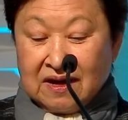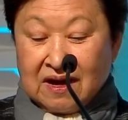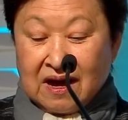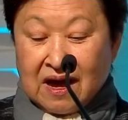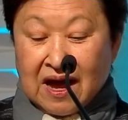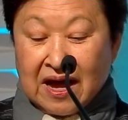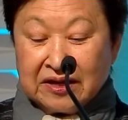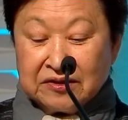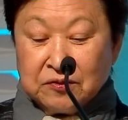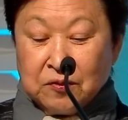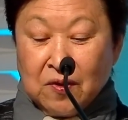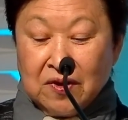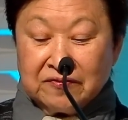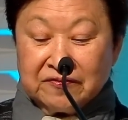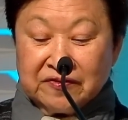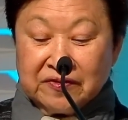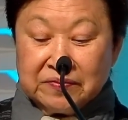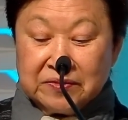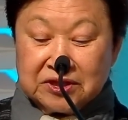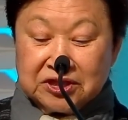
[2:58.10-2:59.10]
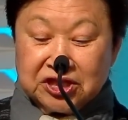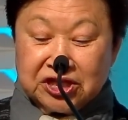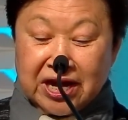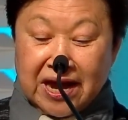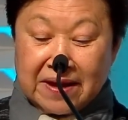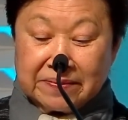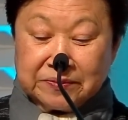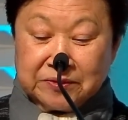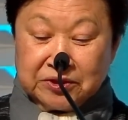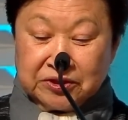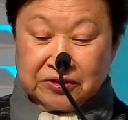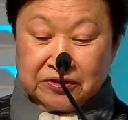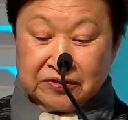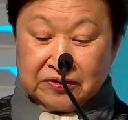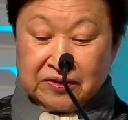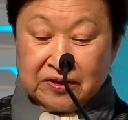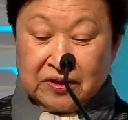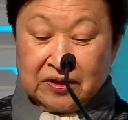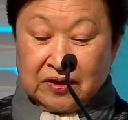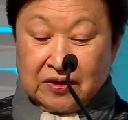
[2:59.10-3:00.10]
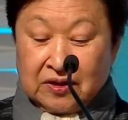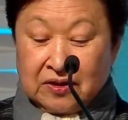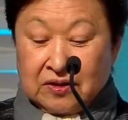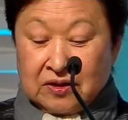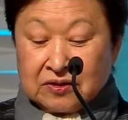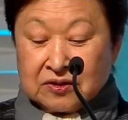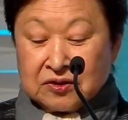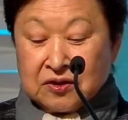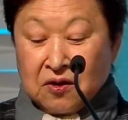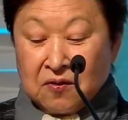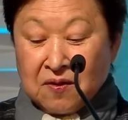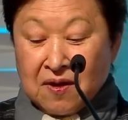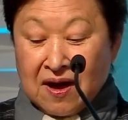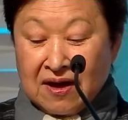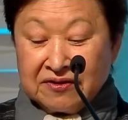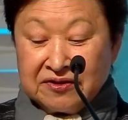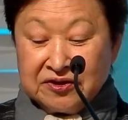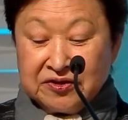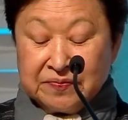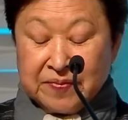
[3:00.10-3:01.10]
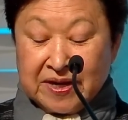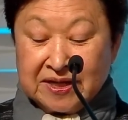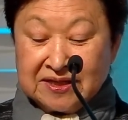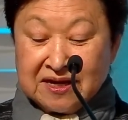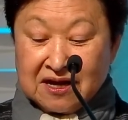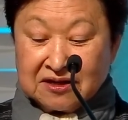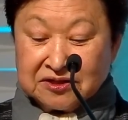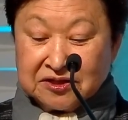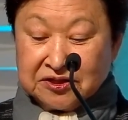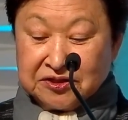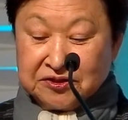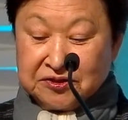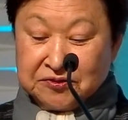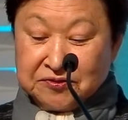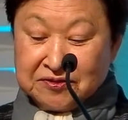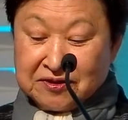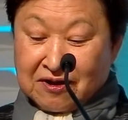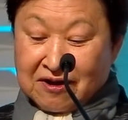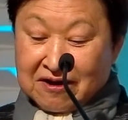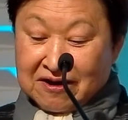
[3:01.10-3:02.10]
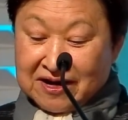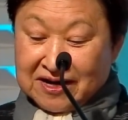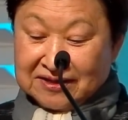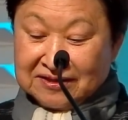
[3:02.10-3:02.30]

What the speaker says: I quote from a chapter co-authored by Dr. Ducar and